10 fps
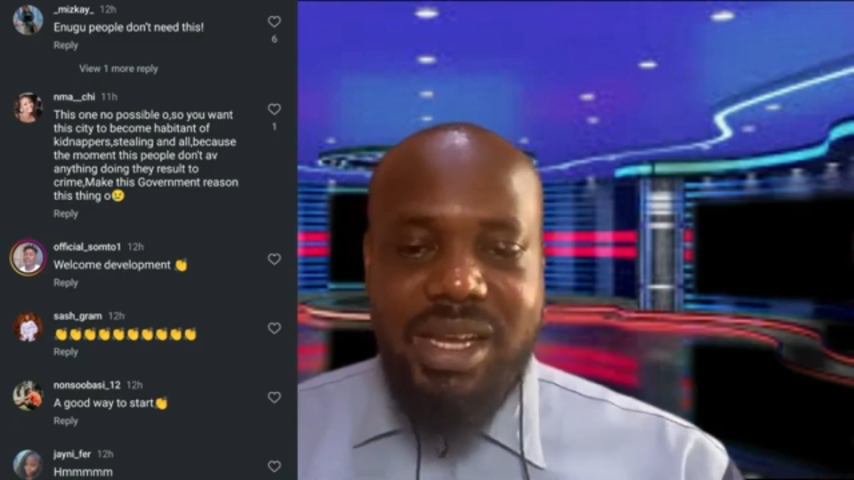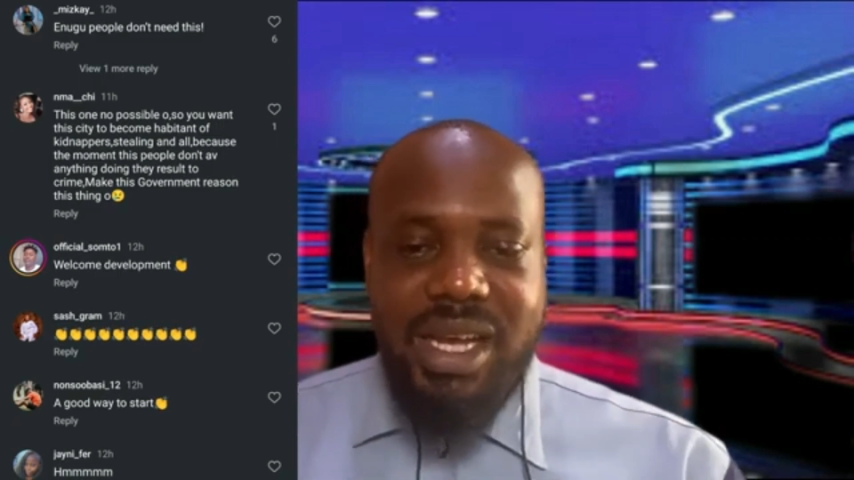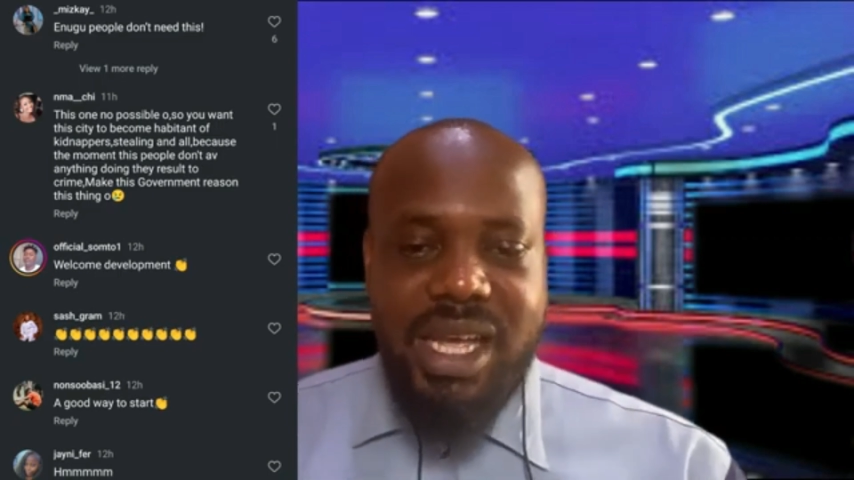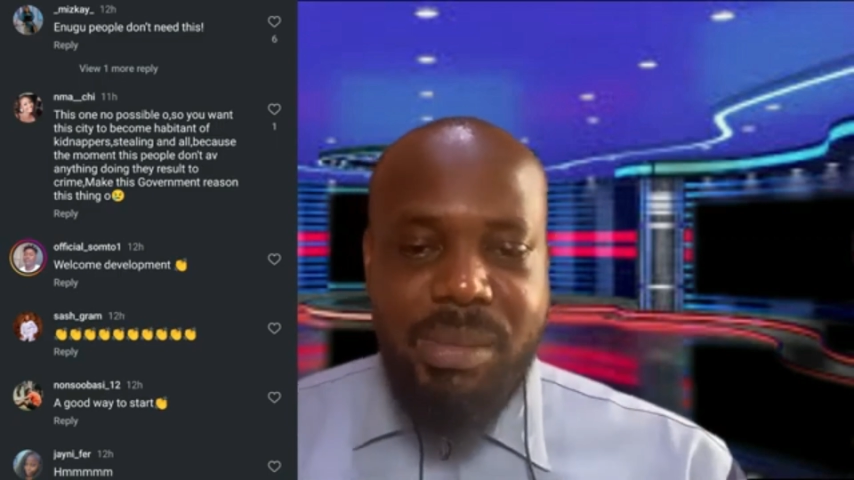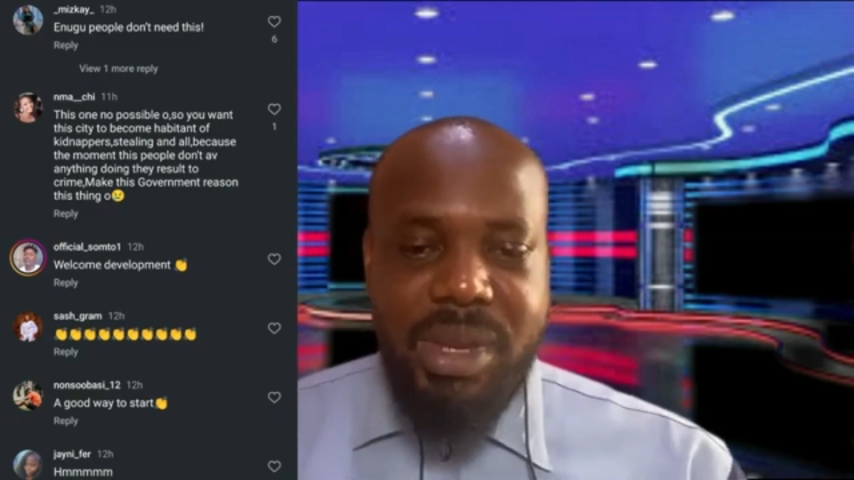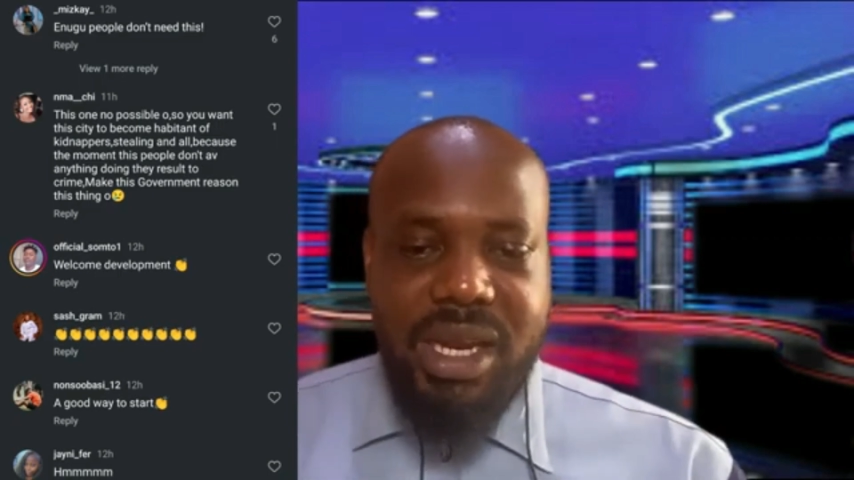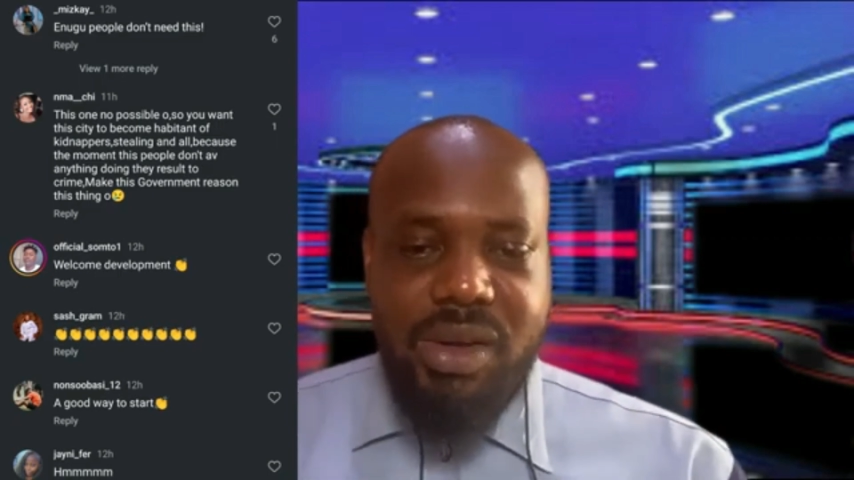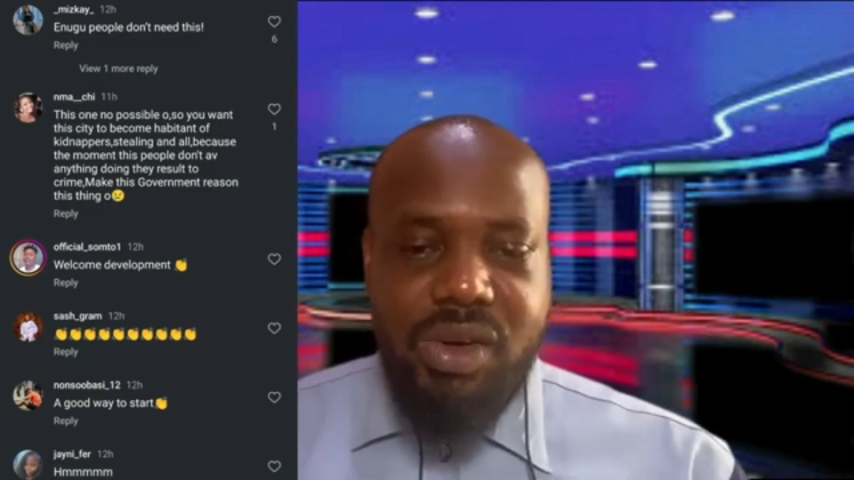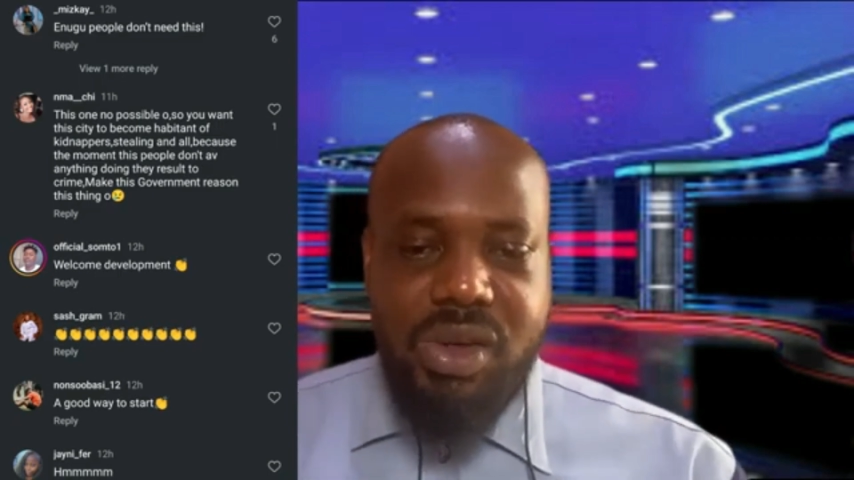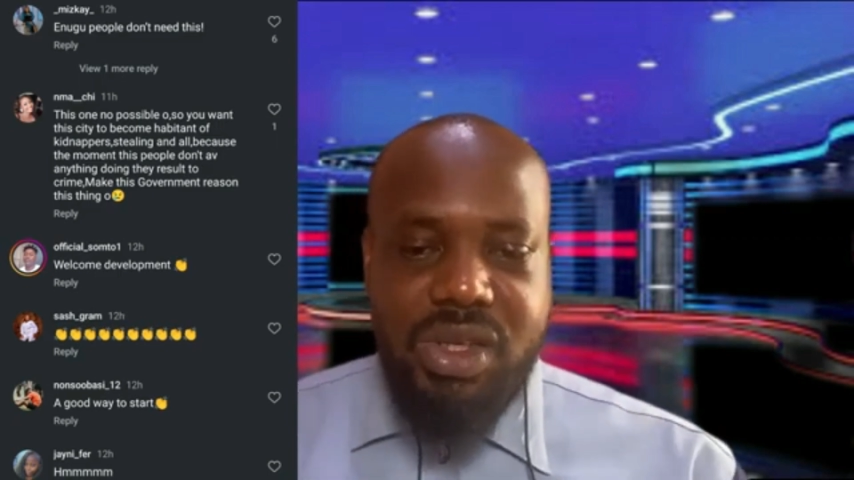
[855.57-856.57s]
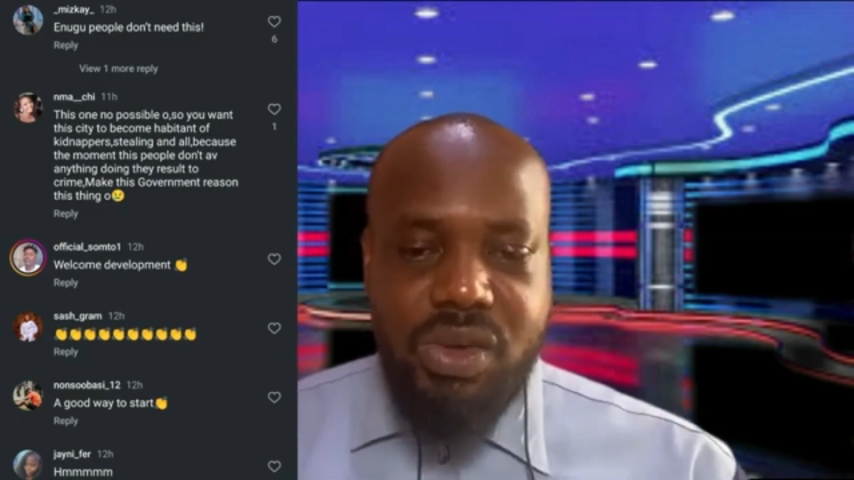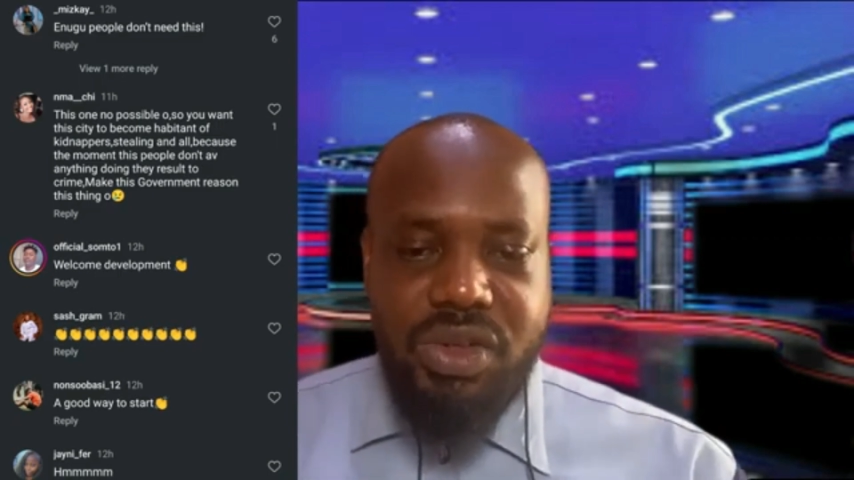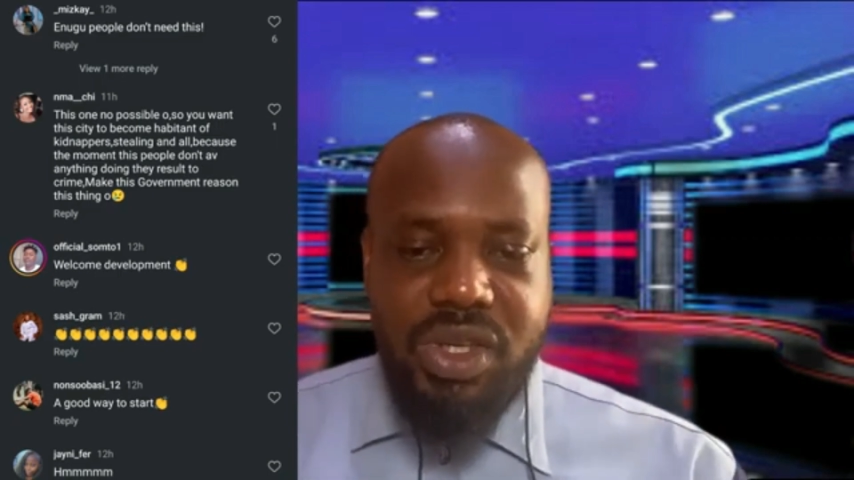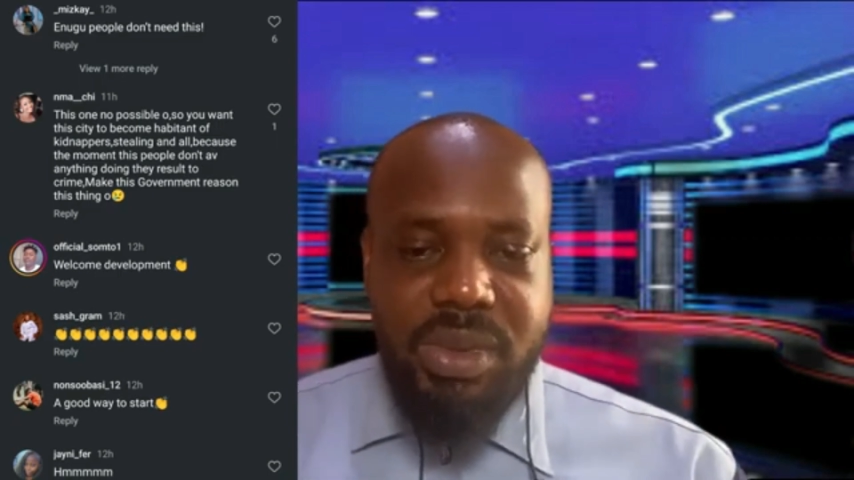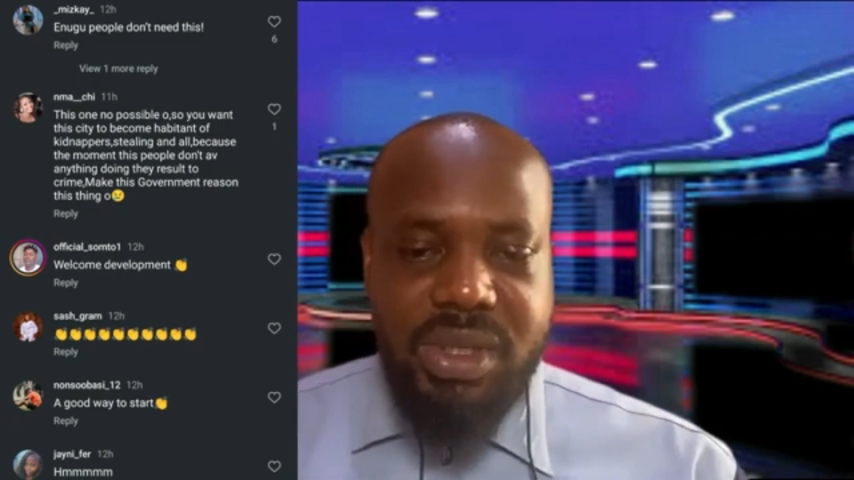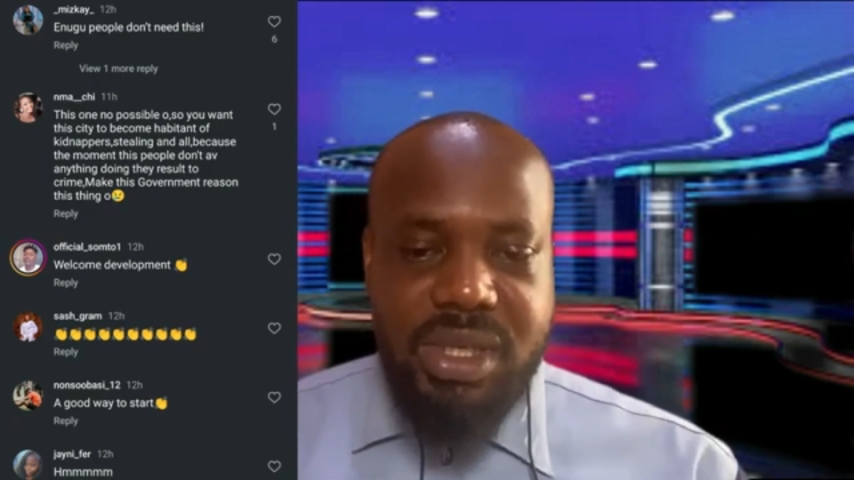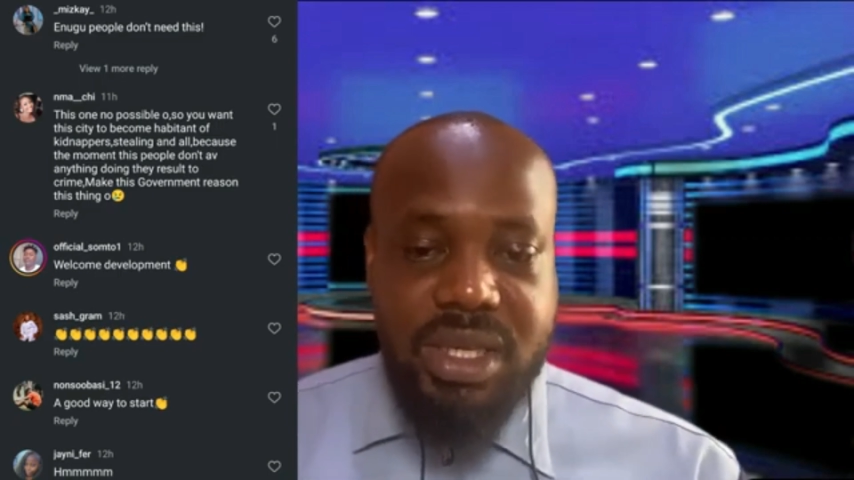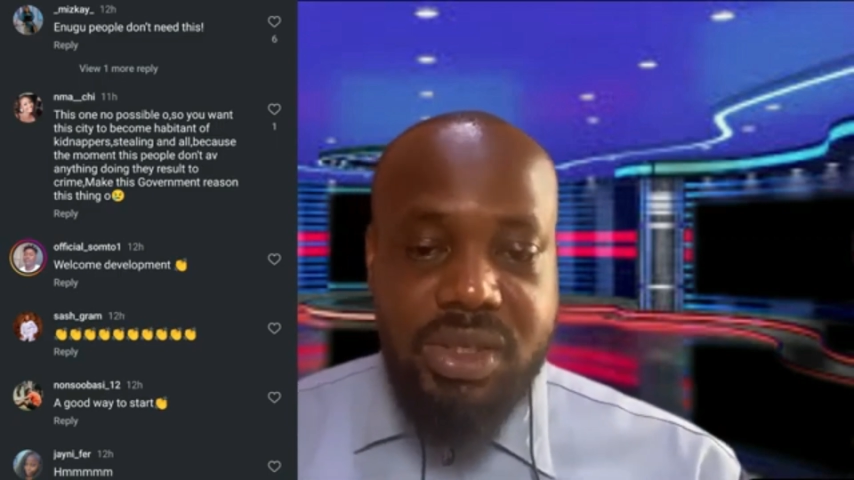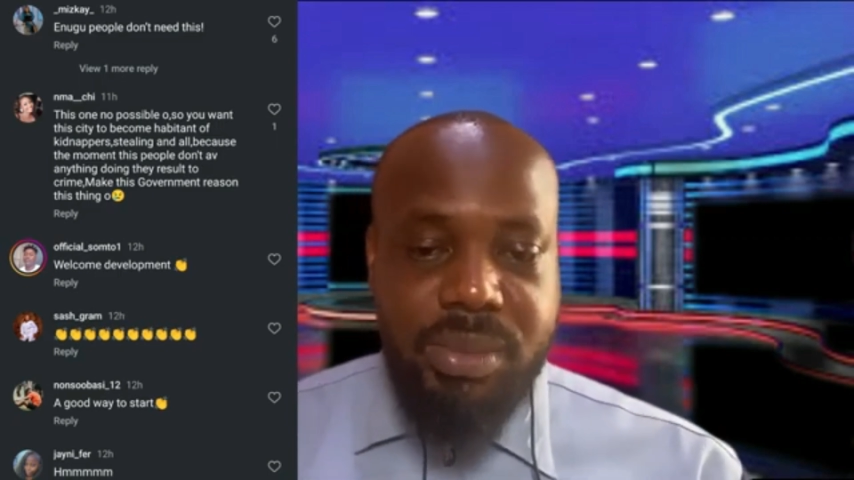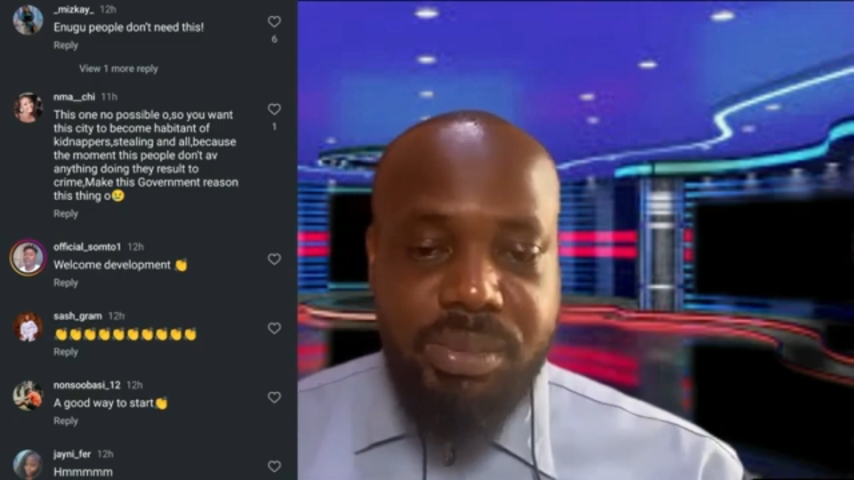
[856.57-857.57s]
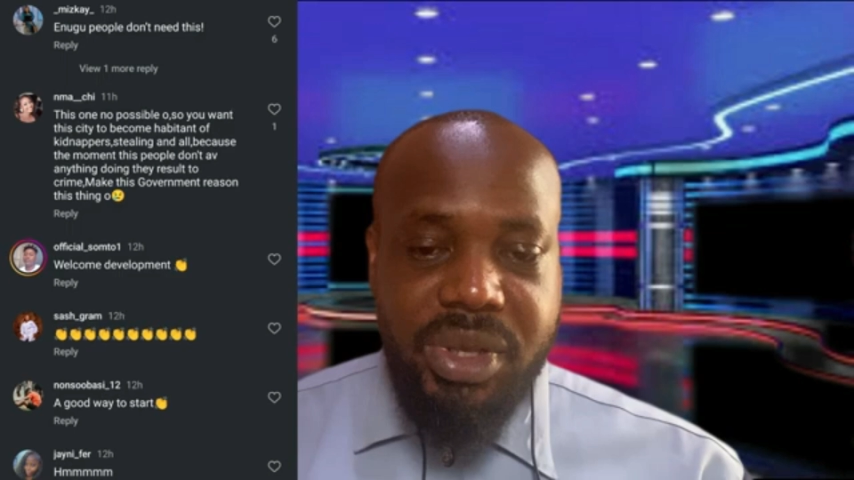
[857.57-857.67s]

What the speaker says: Emile OJB says,